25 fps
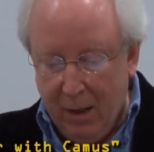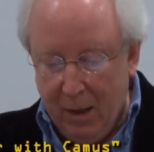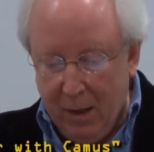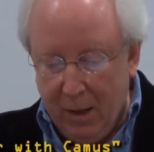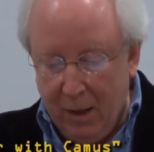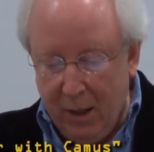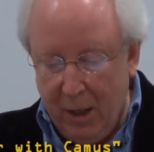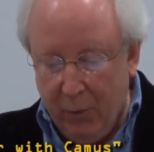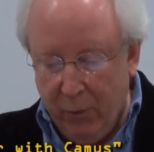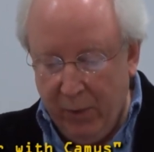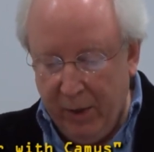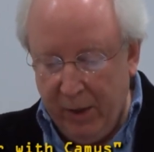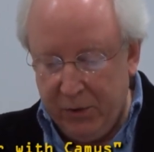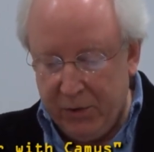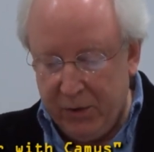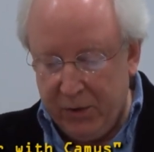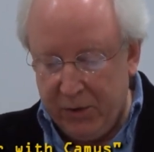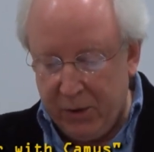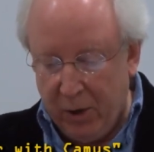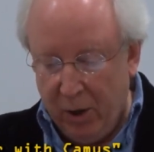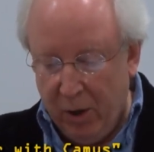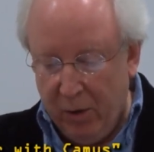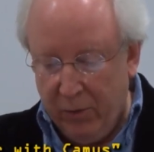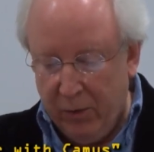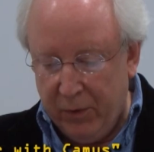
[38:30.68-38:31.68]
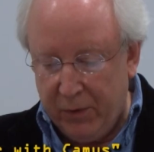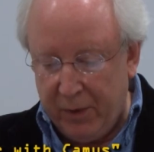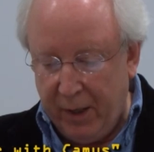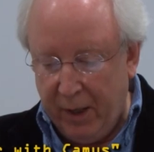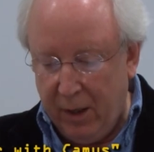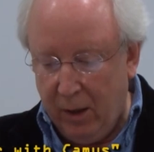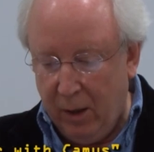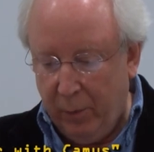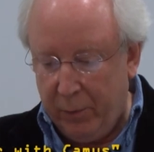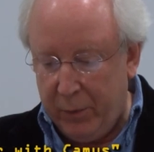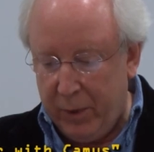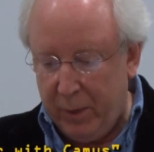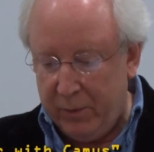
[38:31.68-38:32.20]
He reaches over to
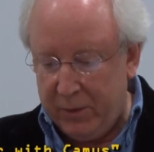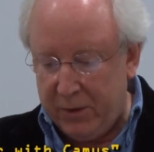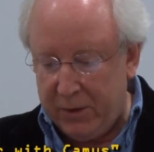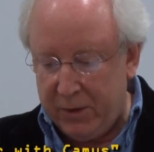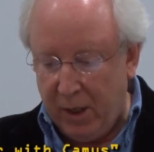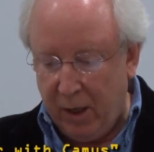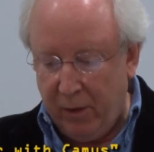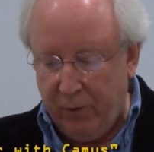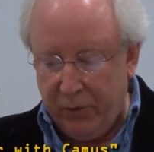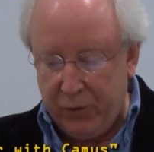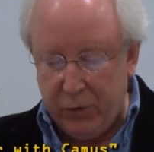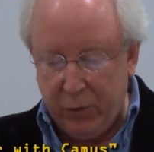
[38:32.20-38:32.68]
help himself